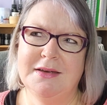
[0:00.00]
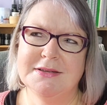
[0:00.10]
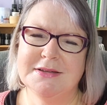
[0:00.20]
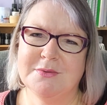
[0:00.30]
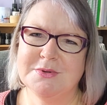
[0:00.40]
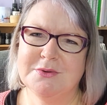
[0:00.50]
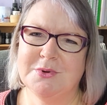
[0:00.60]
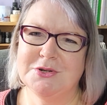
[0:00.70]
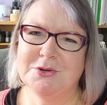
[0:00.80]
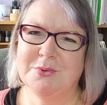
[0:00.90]
So I wasn't
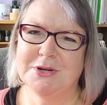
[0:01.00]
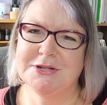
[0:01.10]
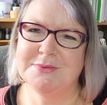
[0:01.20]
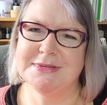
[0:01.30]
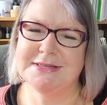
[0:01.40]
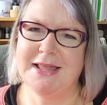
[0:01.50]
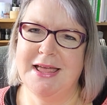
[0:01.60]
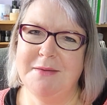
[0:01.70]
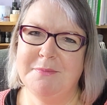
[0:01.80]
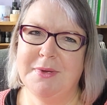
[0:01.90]
quite sure why she was
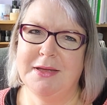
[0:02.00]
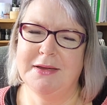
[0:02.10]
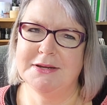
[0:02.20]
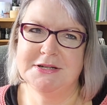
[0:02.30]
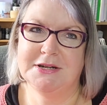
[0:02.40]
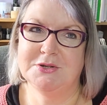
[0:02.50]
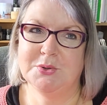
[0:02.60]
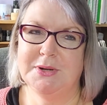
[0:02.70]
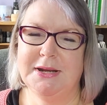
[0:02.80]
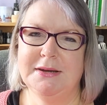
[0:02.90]
there, but she
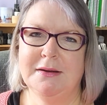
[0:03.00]
enjoyed it.